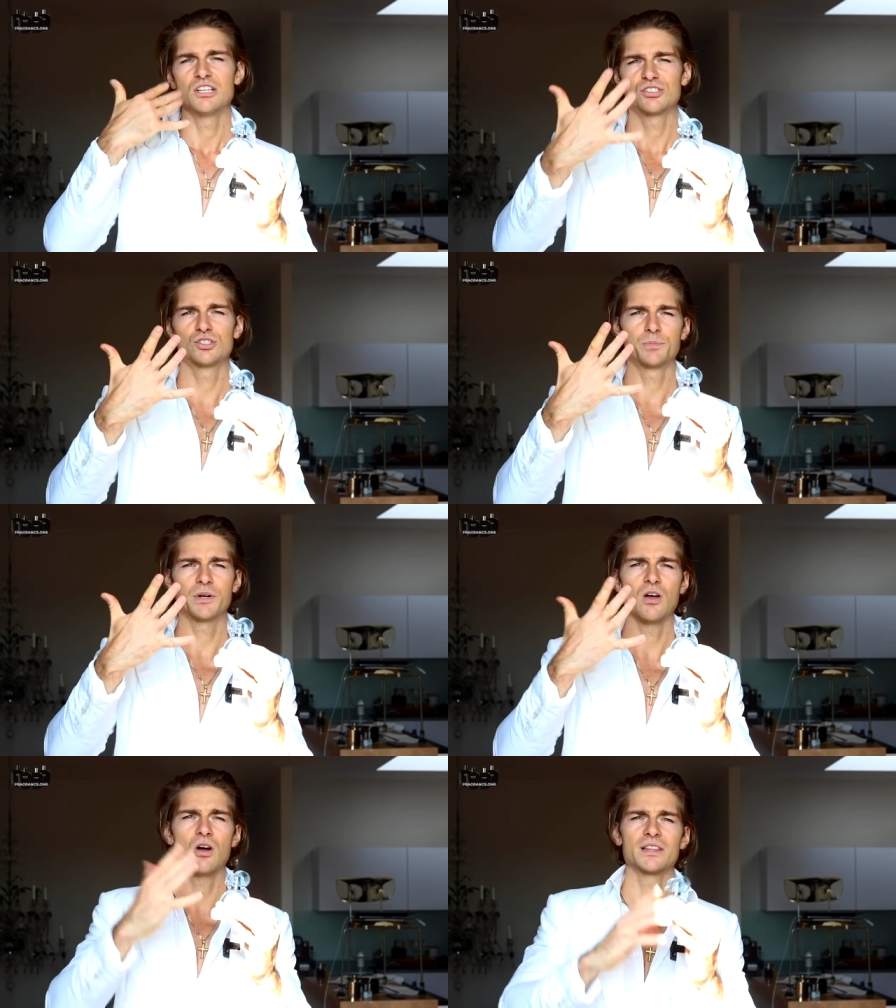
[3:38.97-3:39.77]

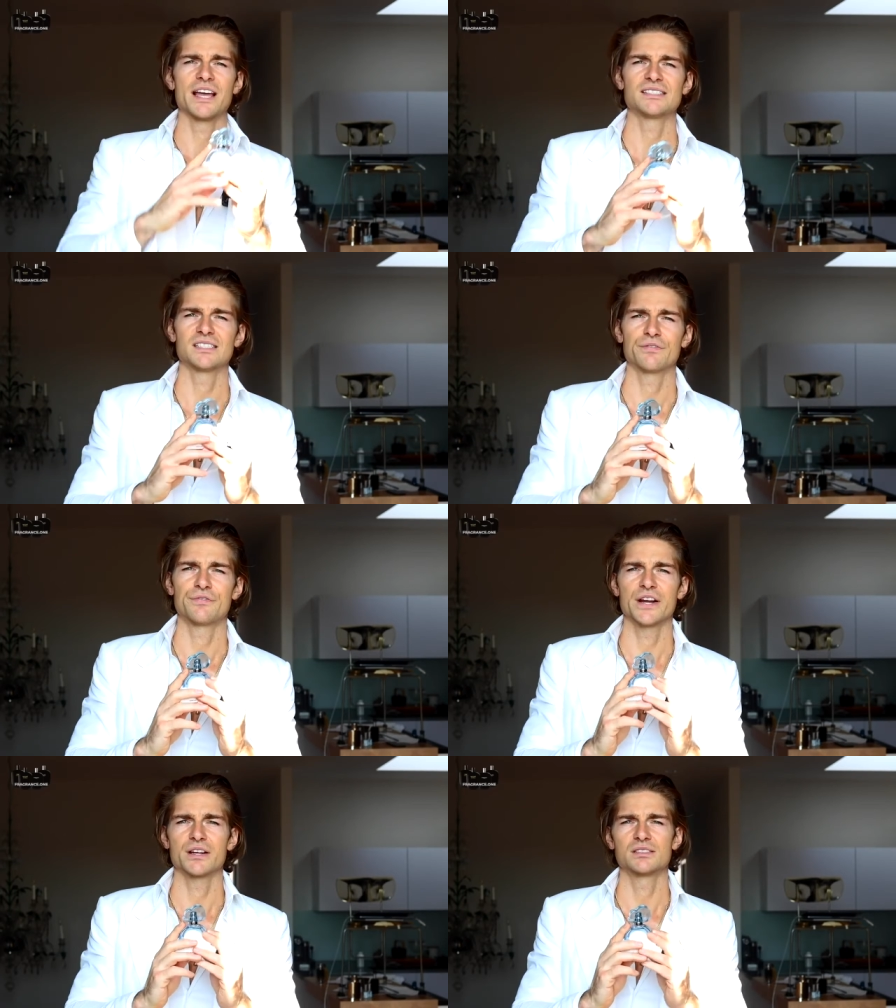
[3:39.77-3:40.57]
Super long lasting
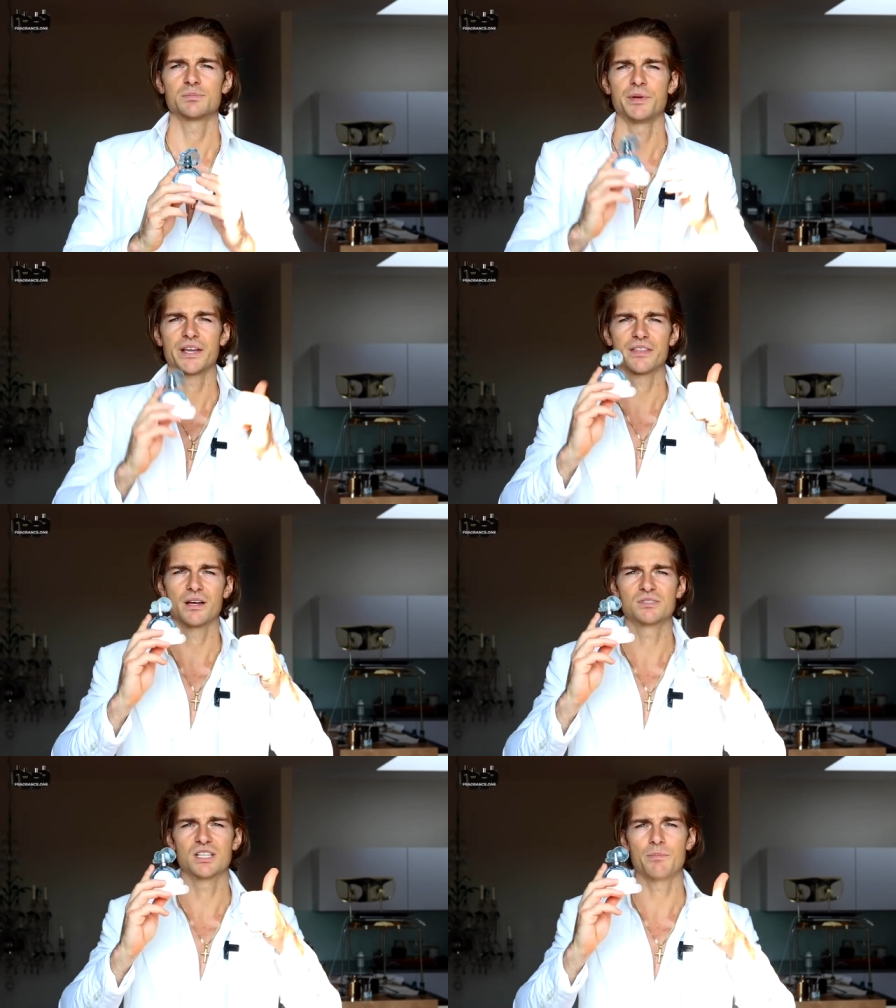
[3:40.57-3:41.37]
fragrance, big
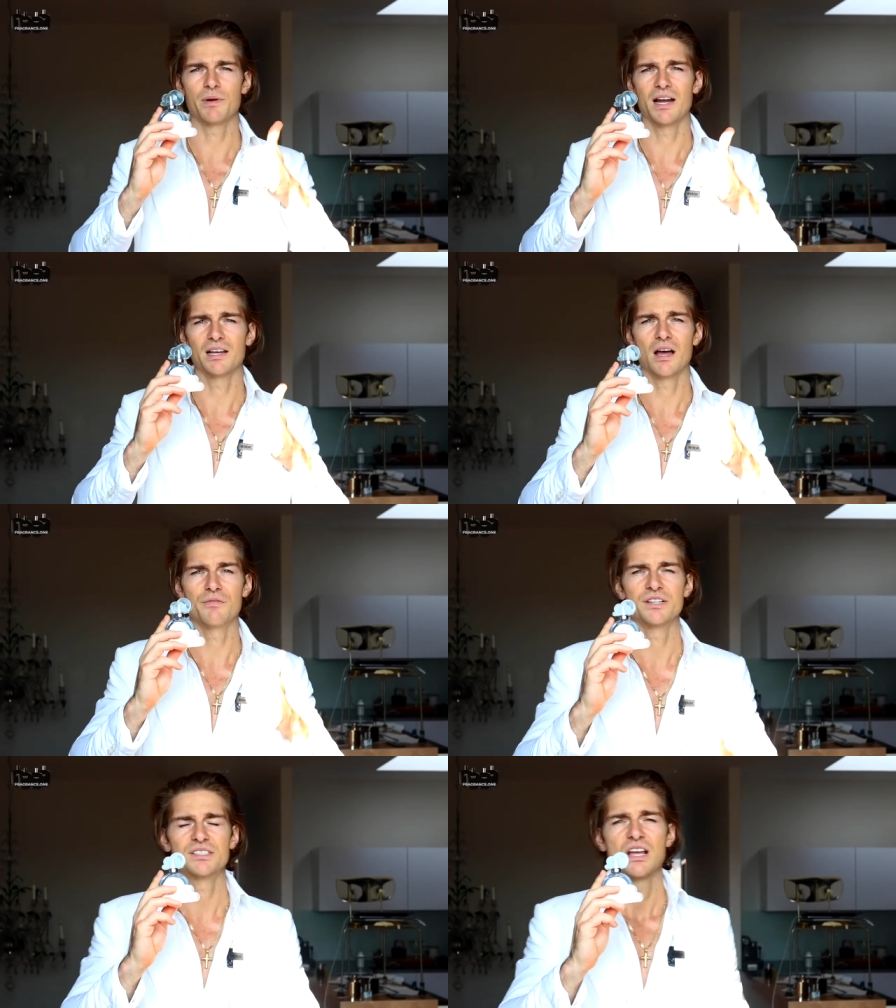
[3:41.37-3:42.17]
thumbs up, I
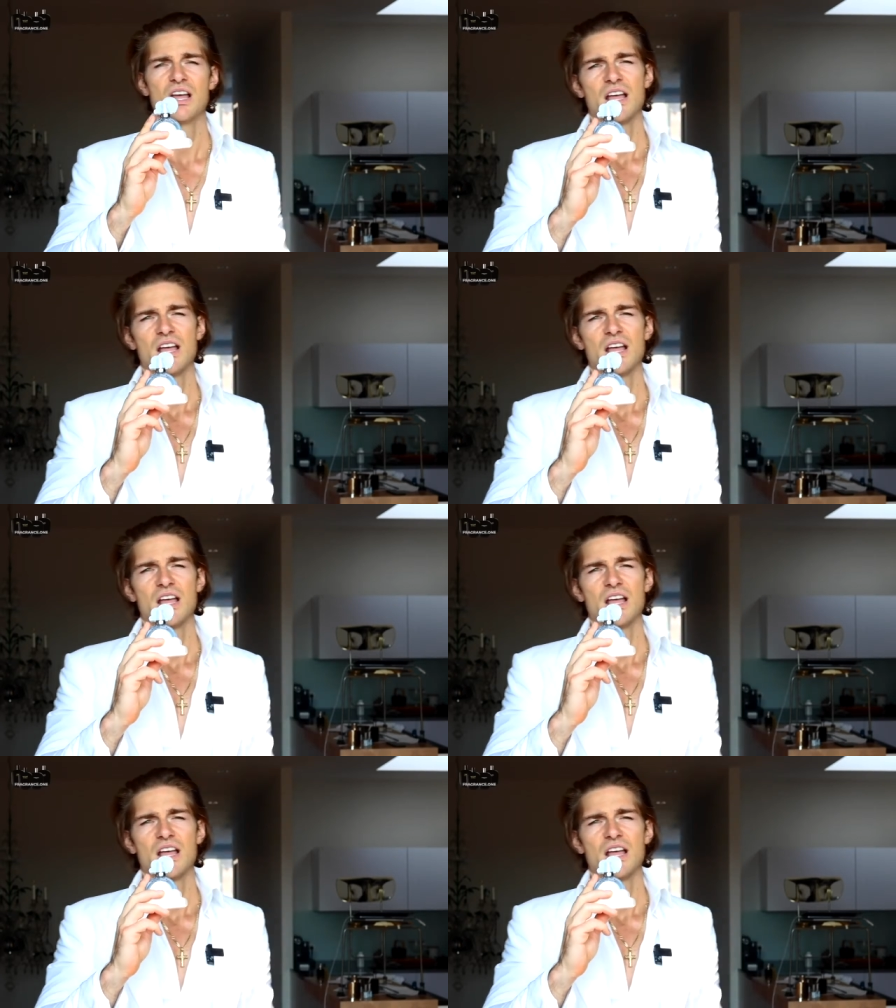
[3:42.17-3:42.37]
love it.